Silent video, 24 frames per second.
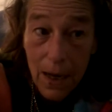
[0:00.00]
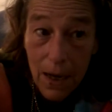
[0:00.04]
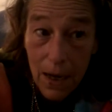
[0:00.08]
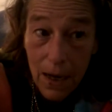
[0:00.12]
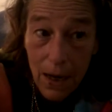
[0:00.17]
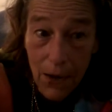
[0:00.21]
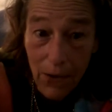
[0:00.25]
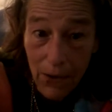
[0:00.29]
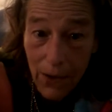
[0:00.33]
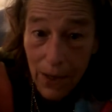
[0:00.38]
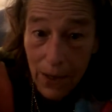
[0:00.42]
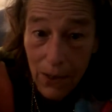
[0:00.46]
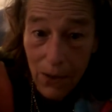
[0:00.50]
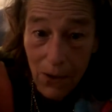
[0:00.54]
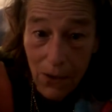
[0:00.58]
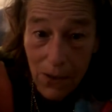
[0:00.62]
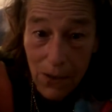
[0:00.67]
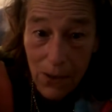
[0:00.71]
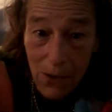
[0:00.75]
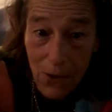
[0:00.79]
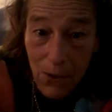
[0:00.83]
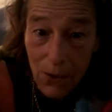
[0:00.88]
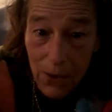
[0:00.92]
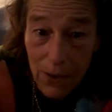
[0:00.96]
He already
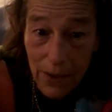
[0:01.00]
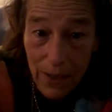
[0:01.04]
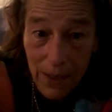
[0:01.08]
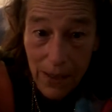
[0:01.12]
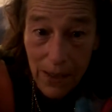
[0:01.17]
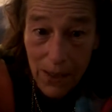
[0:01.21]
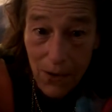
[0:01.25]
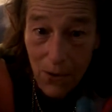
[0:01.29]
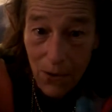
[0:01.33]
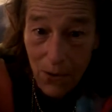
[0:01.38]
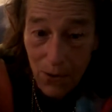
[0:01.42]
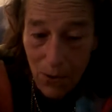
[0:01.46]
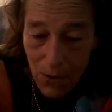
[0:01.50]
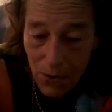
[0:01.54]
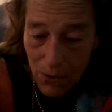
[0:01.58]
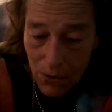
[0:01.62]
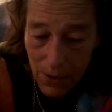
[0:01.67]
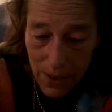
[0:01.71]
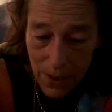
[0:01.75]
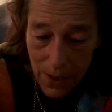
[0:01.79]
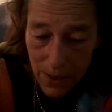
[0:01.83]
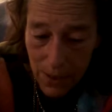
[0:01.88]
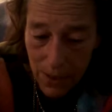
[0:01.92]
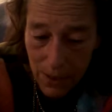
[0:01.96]
looks older. He's
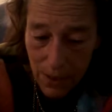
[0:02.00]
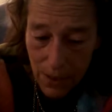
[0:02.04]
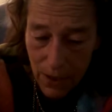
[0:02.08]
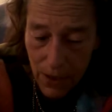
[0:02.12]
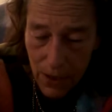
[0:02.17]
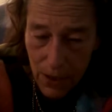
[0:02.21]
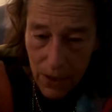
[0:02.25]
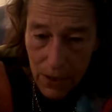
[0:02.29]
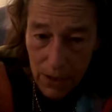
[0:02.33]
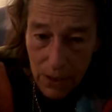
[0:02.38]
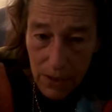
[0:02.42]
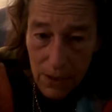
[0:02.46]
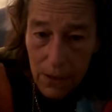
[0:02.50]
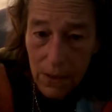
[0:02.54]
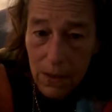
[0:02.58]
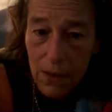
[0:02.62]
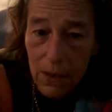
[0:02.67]
older.